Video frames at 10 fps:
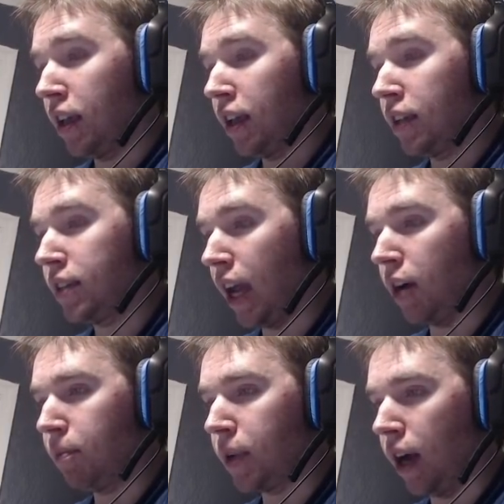So he
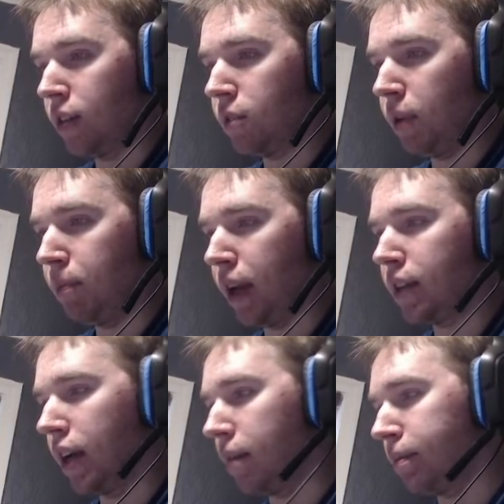outguns me big
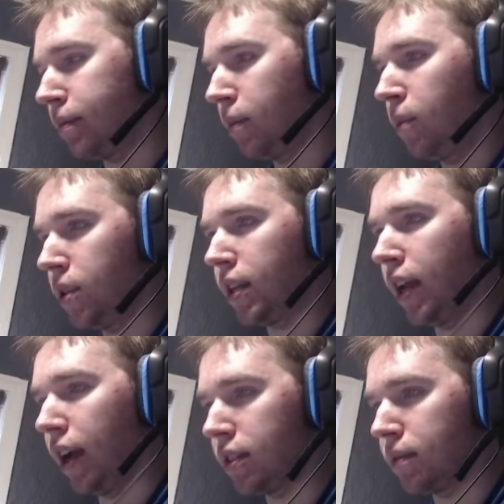time with
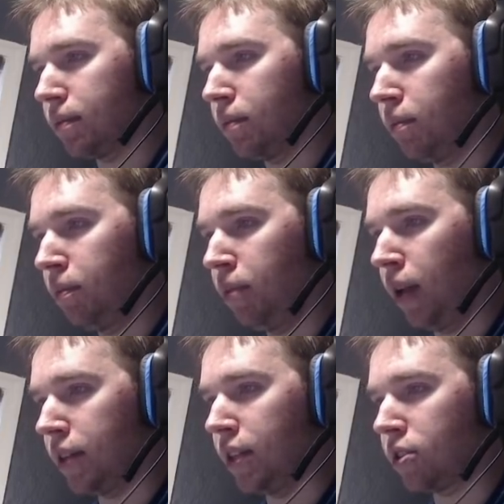stats.
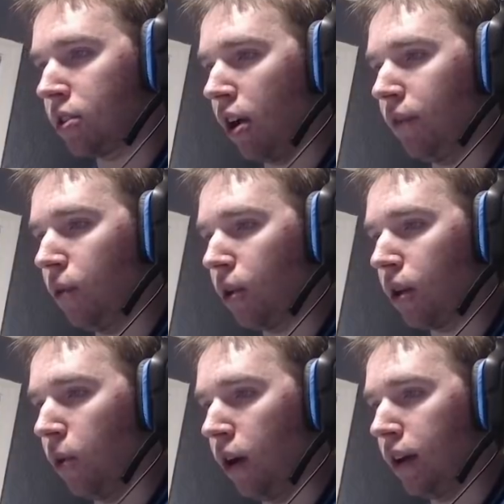Plus he's strong at
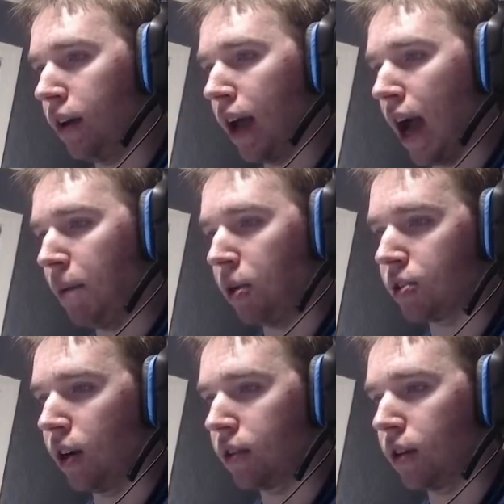41. I'm only
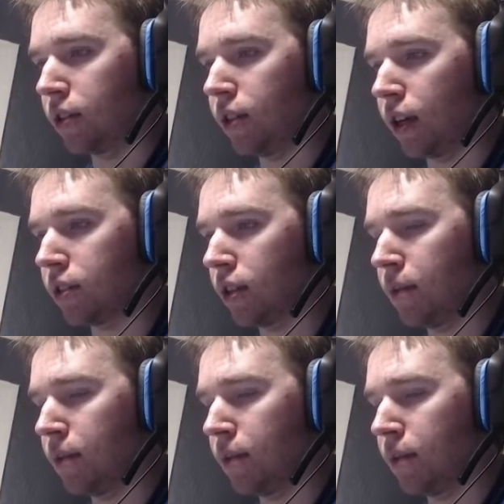strong at 36.